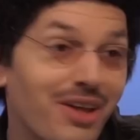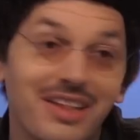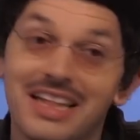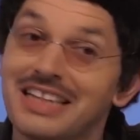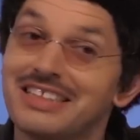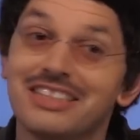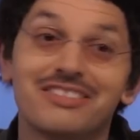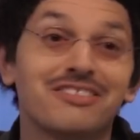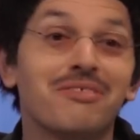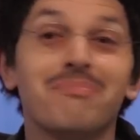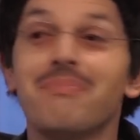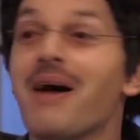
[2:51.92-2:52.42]
well, man.
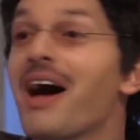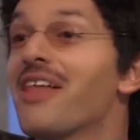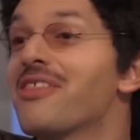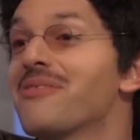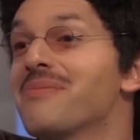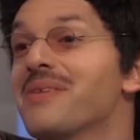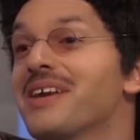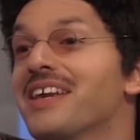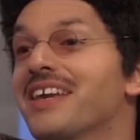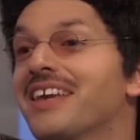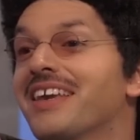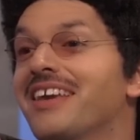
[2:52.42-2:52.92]
that doesn't bother
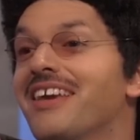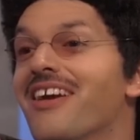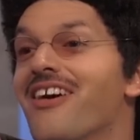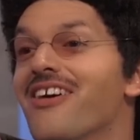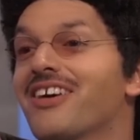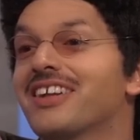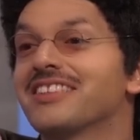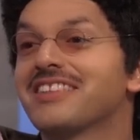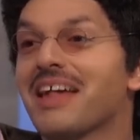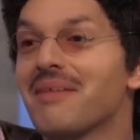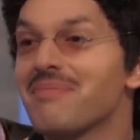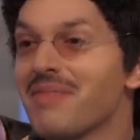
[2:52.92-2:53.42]
me, you know,
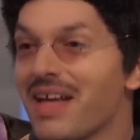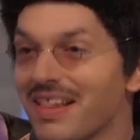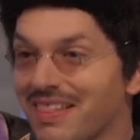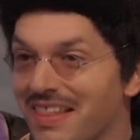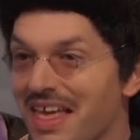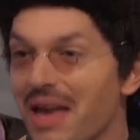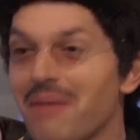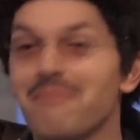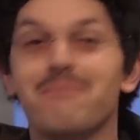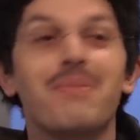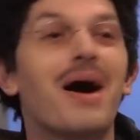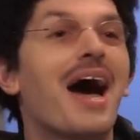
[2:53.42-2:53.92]
because I'm not
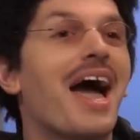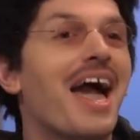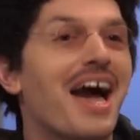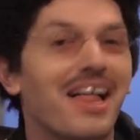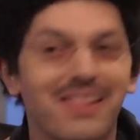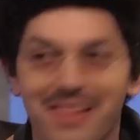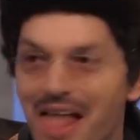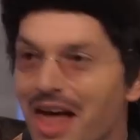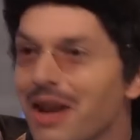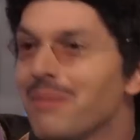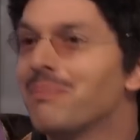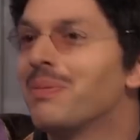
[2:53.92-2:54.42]
liked by a
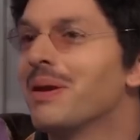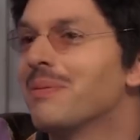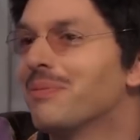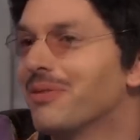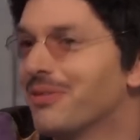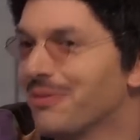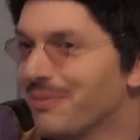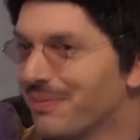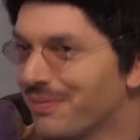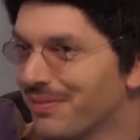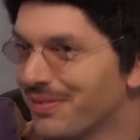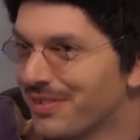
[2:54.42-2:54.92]
lot of people.